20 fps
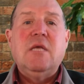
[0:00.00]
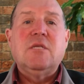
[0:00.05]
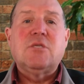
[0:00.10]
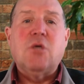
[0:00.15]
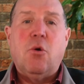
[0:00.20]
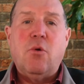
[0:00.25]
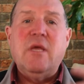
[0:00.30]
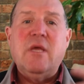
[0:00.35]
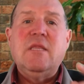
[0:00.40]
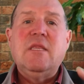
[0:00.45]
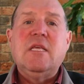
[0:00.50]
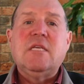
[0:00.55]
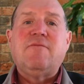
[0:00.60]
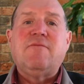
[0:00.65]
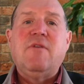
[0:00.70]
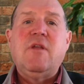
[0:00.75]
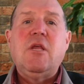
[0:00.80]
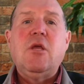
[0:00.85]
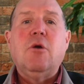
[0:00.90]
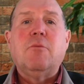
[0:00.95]
So in this
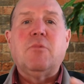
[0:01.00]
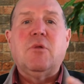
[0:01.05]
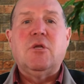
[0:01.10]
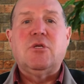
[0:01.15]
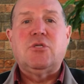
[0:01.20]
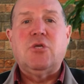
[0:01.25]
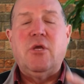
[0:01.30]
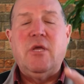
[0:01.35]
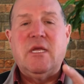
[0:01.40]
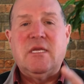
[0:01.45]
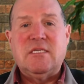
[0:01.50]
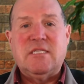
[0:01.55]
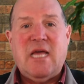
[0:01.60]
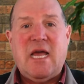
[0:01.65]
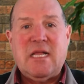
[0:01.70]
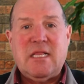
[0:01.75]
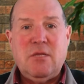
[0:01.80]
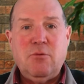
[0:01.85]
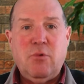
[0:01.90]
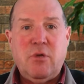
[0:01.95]
video, I'm going to show you
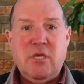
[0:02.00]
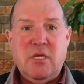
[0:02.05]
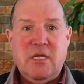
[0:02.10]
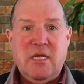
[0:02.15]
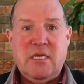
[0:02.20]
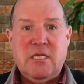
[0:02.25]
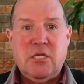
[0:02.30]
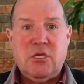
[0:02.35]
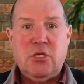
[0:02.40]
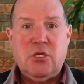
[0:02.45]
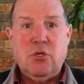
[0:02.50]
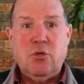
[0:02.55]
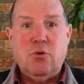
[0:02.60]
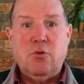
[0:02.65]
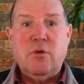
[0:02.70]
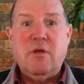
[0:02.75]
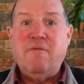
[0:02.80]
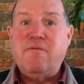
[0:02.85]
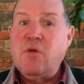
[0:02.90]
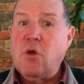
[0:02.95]
exactly what you need to
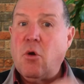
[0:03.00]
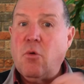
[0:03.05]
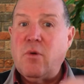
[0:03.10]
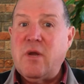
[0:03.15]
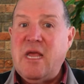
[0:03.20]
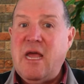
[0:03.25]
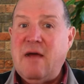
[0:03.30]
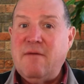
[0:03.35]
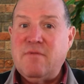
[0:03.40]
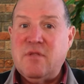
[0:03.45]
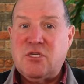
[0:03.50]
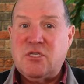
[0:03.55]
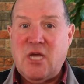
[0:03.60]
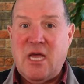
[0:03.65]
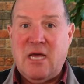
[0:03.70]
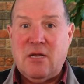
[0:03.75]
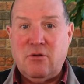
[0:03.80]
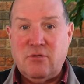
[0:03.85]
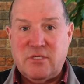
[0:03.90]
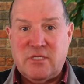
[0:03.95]
do. If you already have the
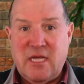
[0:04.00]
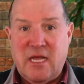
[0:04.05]
channel